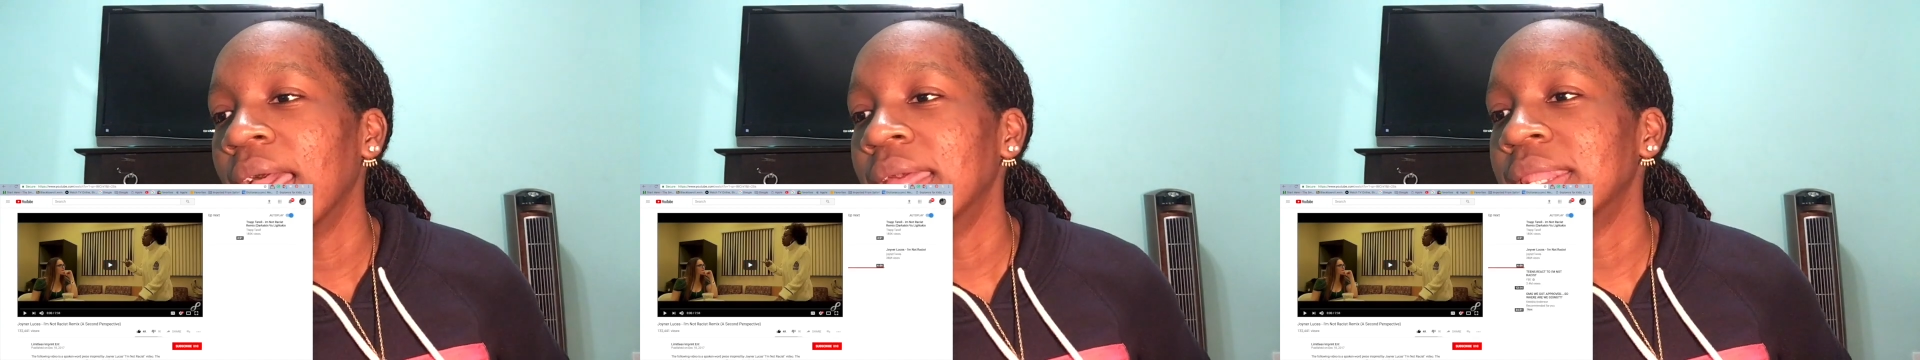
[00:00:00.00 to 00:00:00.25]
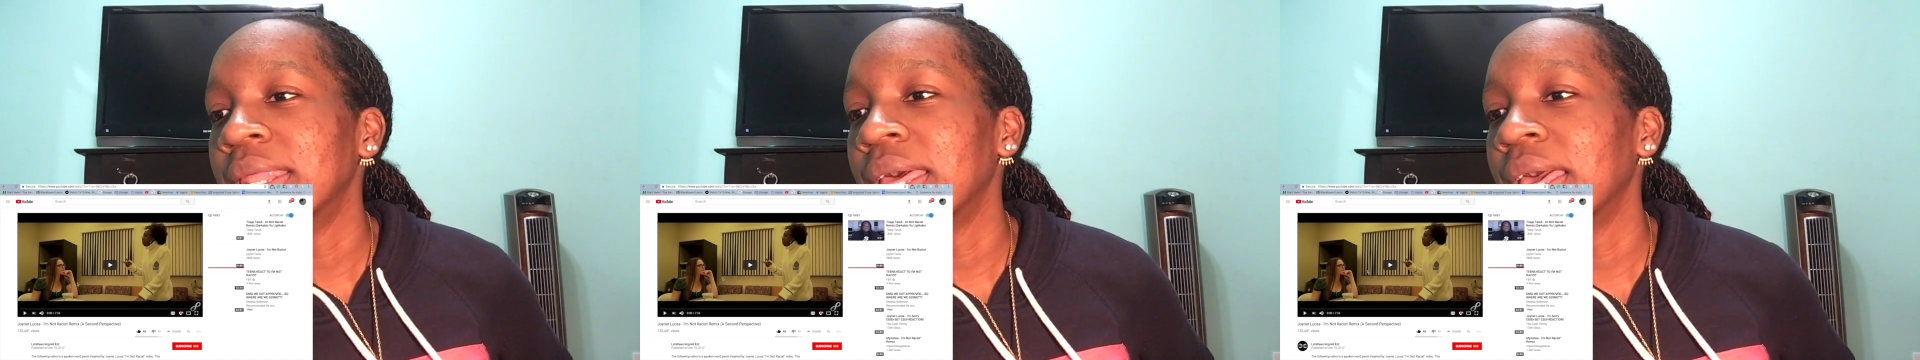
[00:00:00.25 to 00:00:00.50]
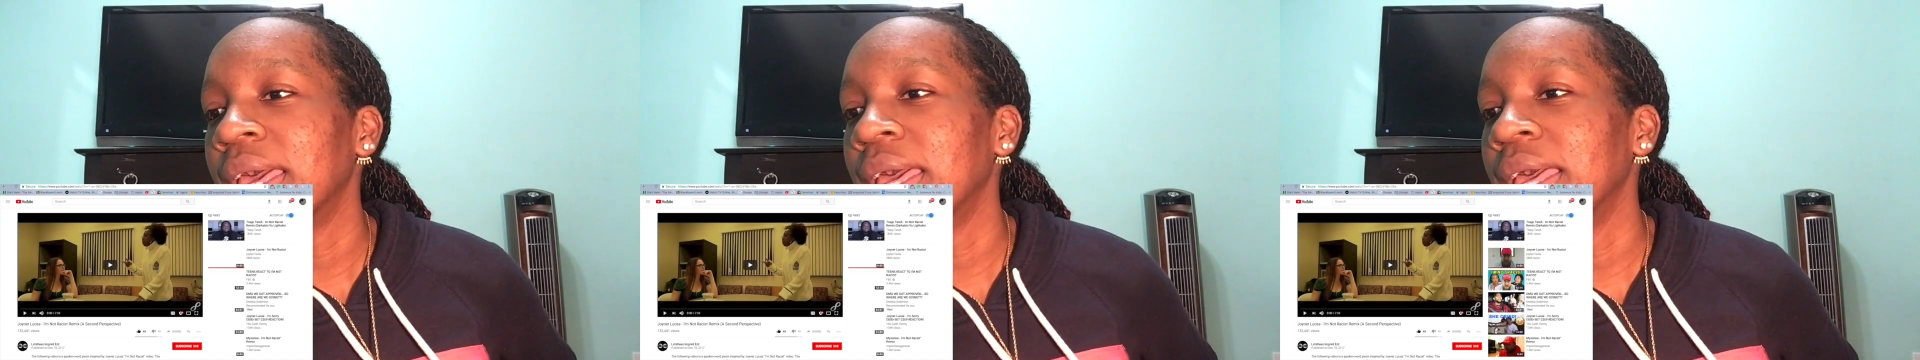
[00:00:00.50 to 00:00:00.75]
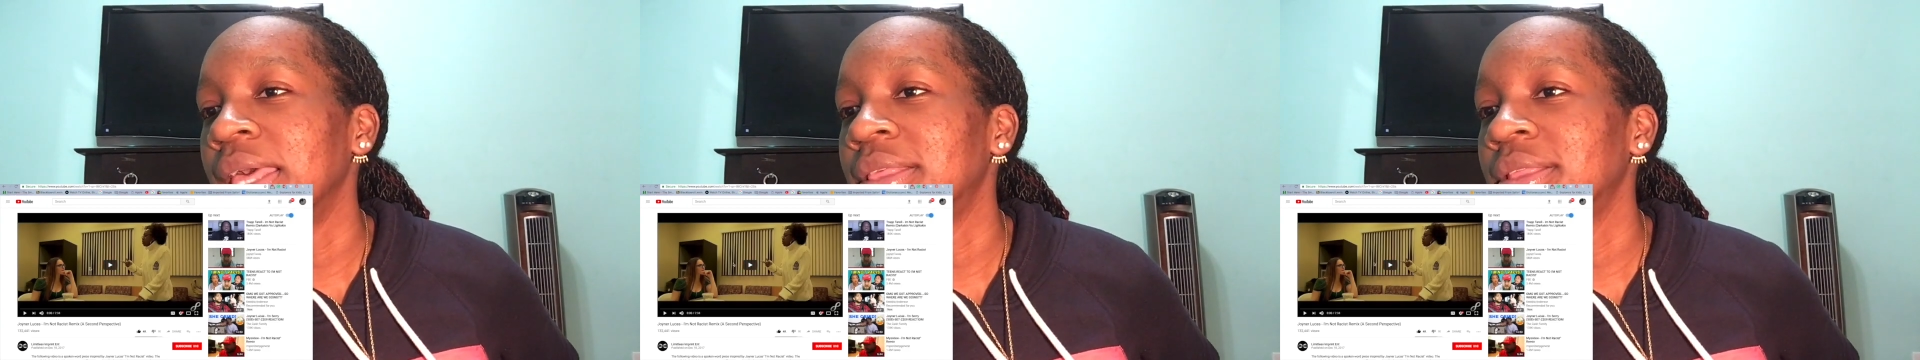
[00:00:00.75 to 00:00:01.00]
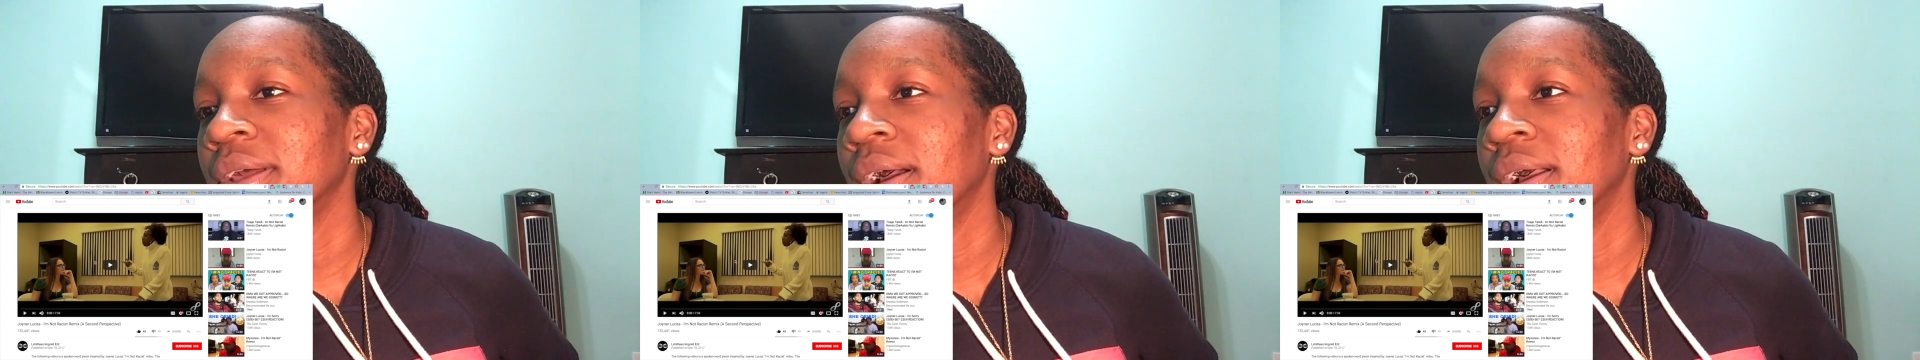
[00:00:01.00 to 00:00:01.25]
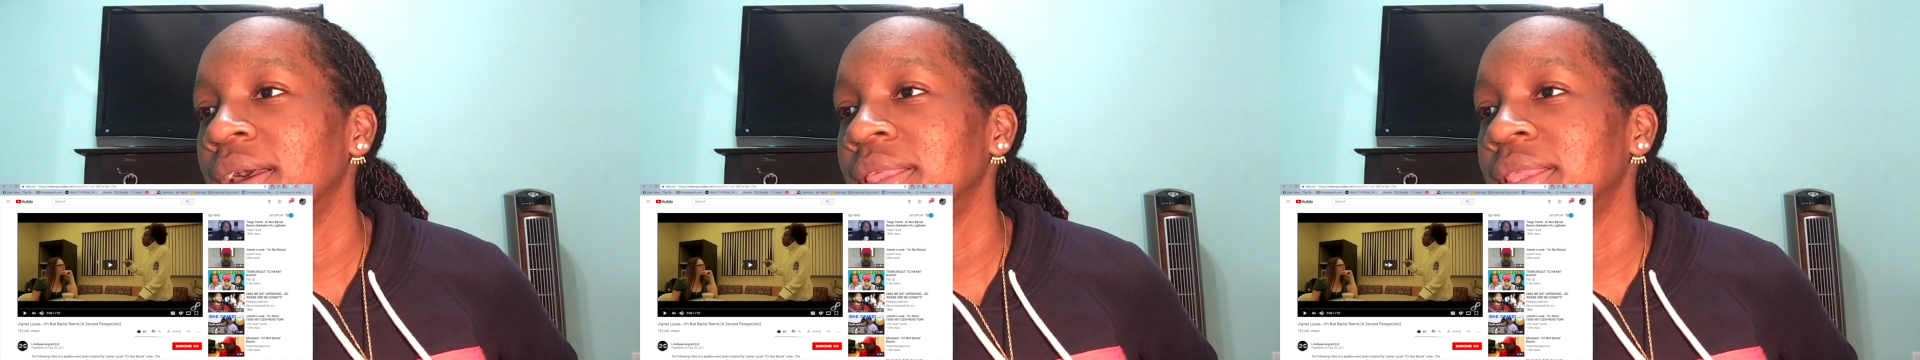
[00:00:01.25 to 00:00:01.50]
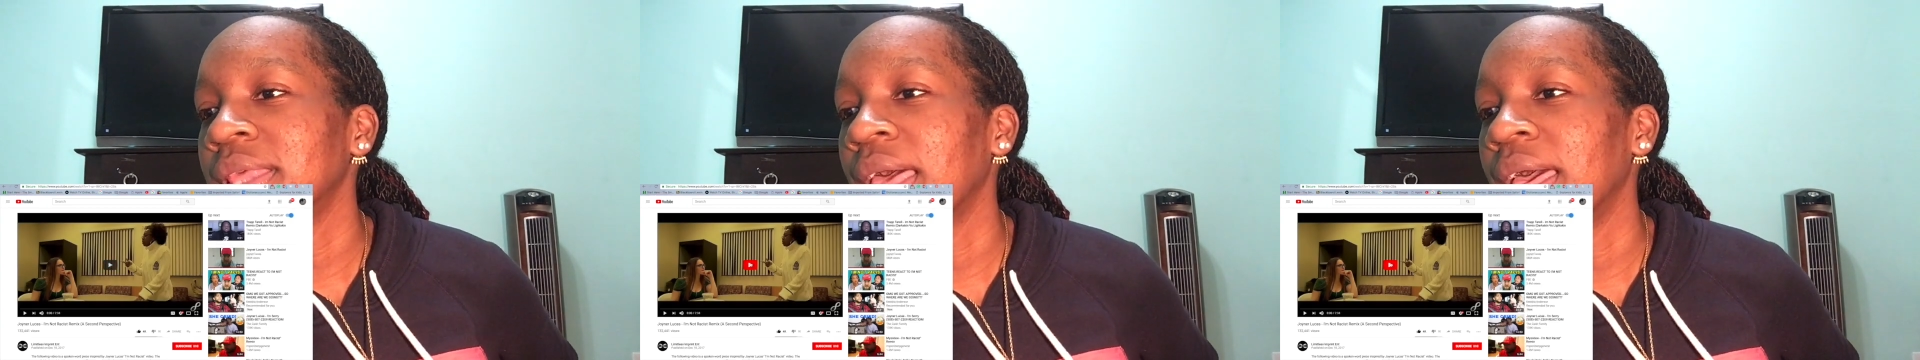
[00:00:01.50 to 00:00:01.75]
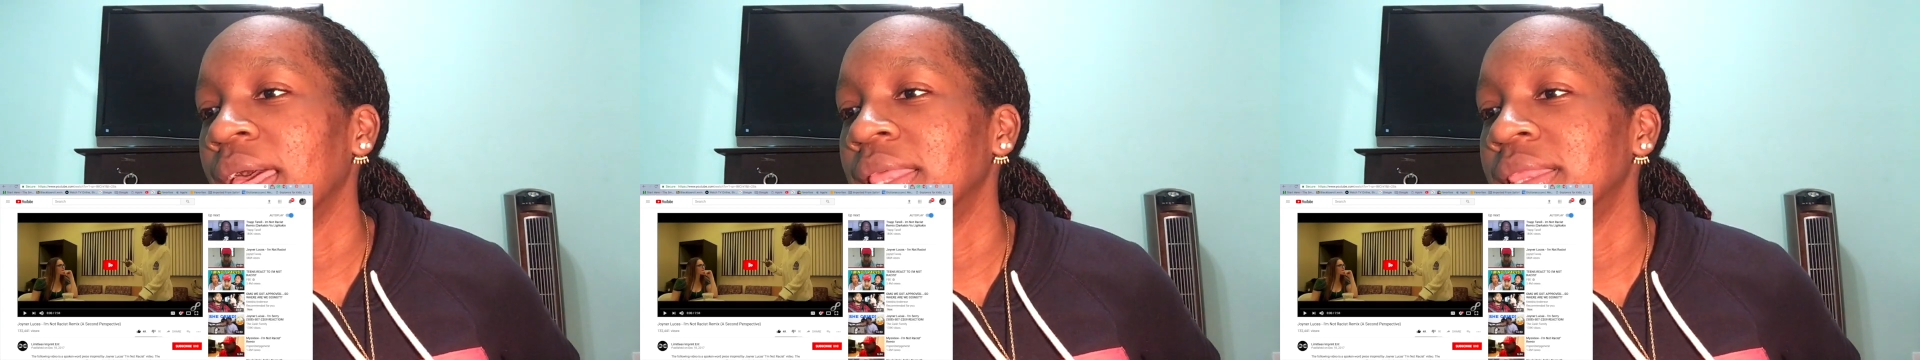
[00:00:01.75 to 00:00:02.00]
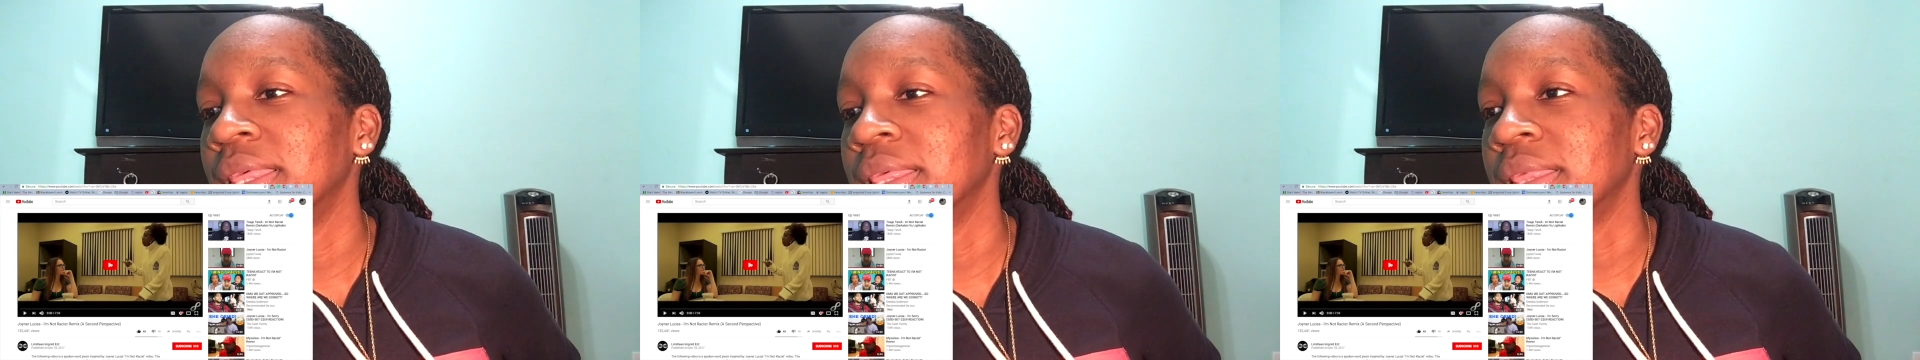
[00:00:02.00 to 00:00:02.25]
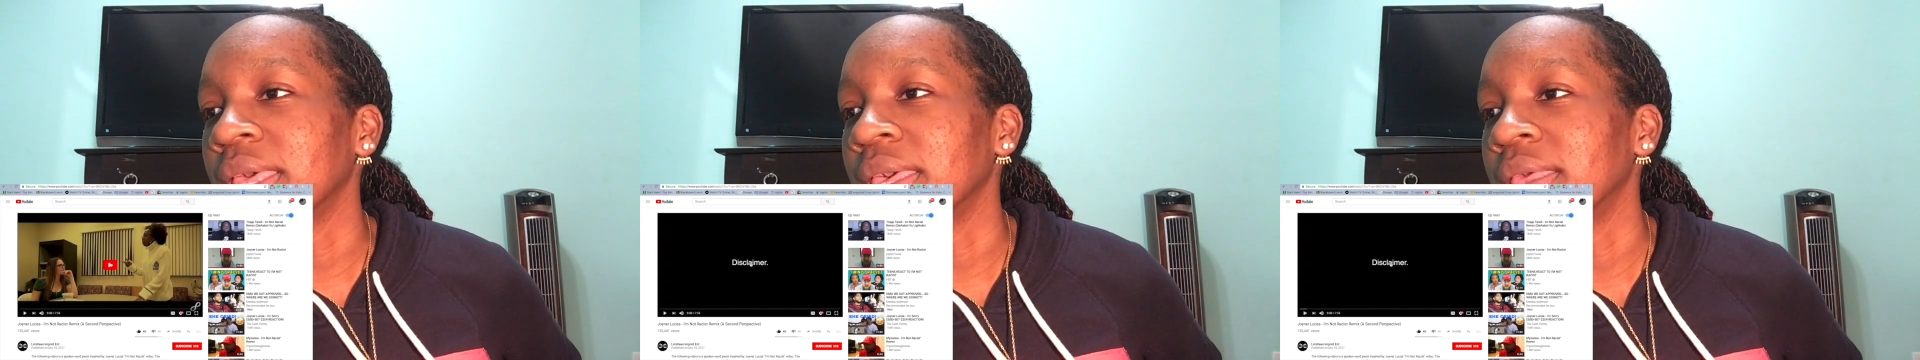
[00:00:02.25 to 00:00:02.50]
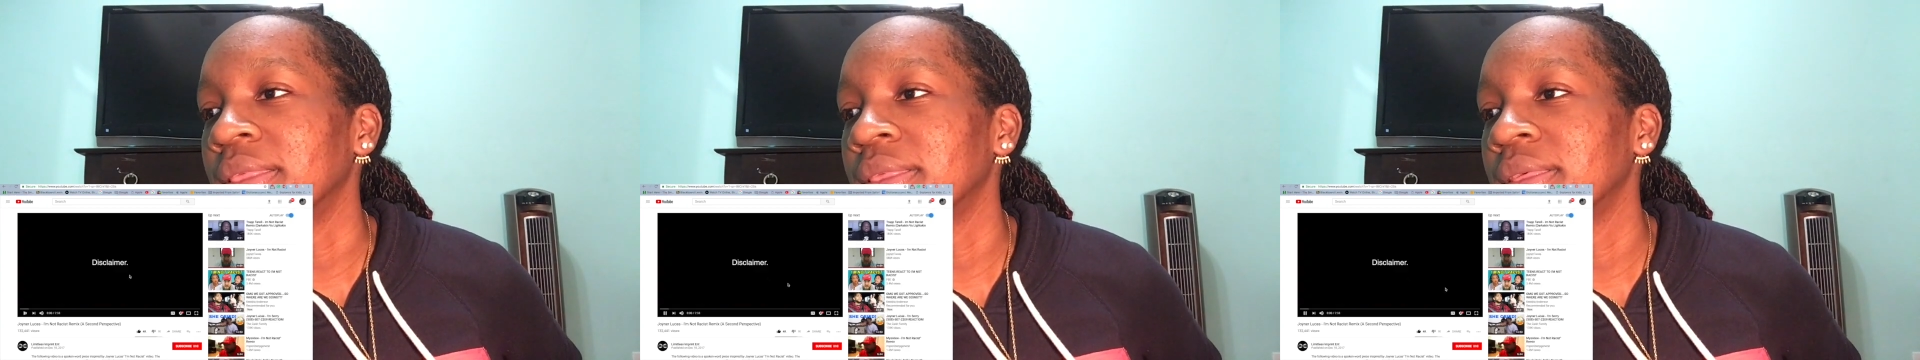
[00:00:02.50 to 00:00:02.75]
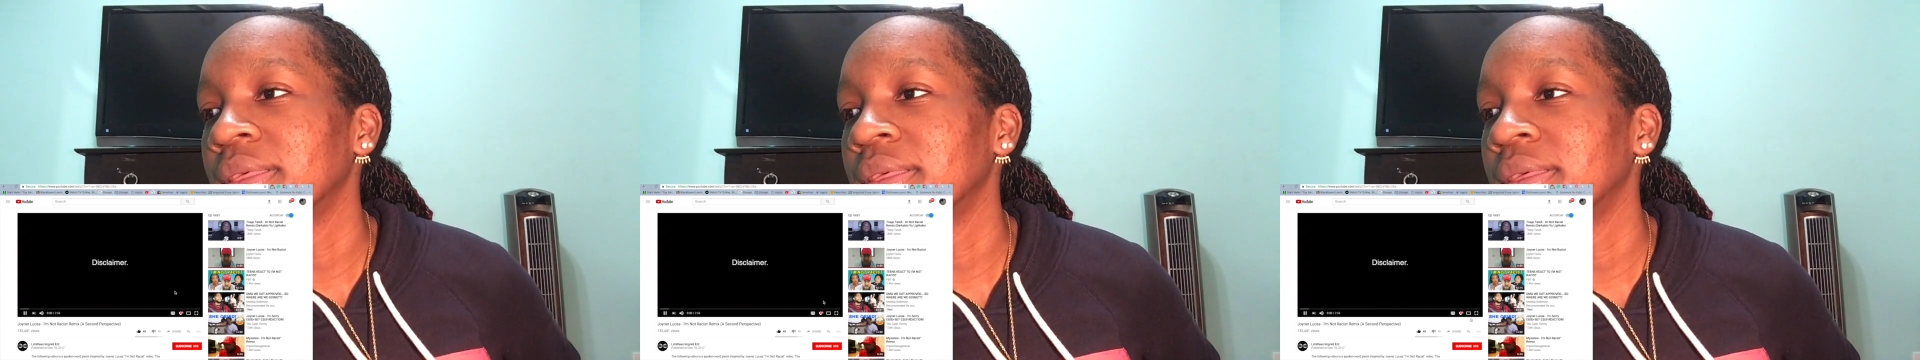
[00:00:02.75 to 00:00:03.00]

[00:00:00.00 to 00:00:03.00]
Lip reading: And then it starts at 2 seconds.